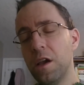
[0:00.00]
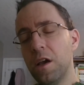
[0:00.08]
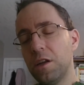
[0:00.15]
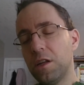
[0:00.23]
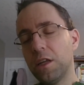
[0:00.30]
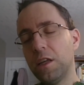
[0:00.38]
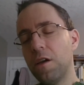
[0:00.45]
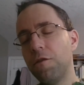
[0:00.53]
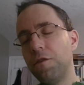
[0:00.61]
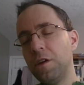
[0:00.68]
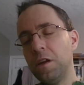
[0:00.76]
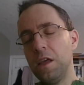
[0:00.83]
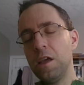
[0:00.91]
to give
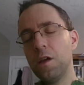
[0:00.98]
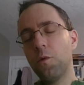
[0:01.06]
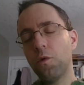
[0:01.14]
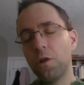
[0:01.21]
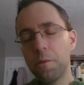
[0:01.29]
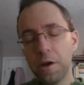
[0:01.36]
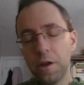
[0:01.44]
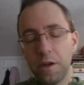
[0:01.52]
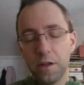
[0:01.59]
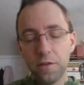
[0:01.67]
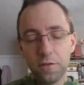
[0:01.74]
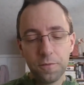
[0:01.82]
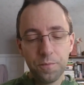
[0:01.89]
in equal
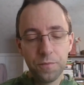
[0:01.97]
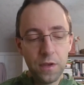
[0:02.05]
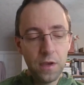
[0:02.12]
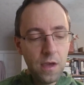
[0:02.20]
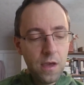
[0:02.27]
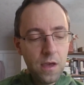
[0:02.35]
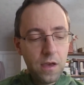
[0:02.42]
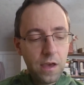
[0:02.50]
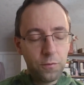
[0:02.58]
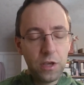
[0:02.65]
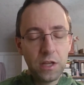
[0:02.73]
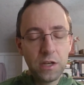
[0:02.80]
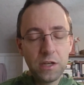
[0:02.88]
abundance. As
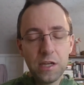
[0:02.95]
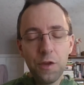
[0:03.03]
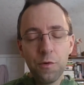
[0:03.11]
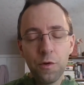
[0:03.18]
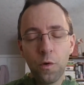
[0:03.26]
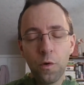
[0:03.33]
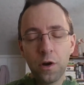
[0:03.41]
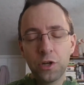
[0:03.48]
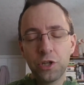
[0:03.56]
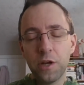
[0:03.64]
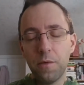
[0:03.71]
we continue in worship,